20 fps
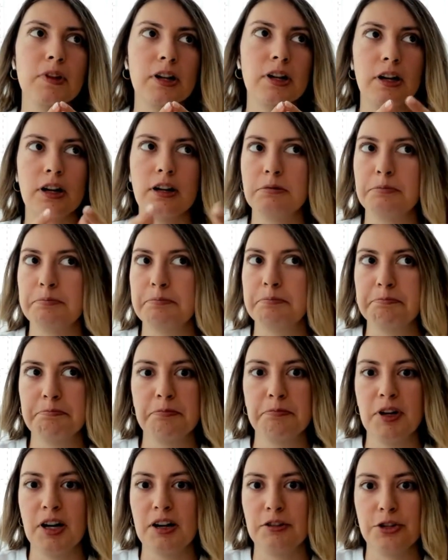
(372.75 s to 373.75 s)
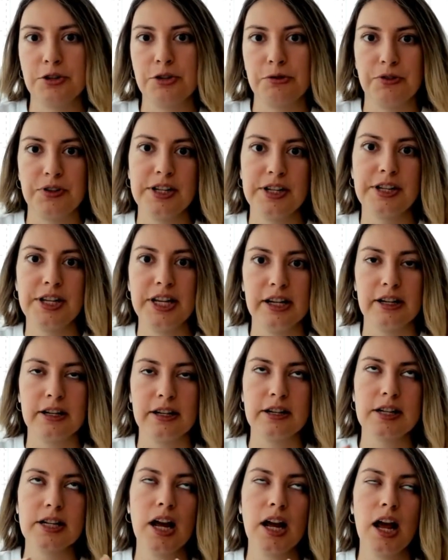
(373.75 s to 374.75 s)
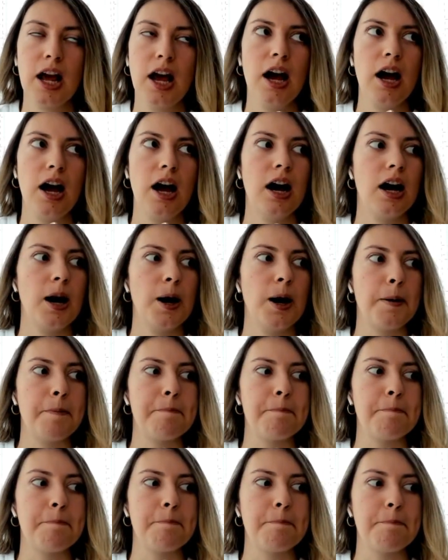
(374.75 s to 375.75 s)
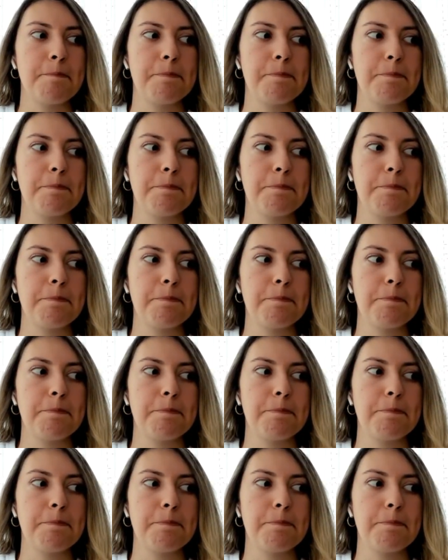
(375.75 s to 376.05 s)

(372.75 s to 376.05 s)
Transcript: like, yeah, so this year's, um,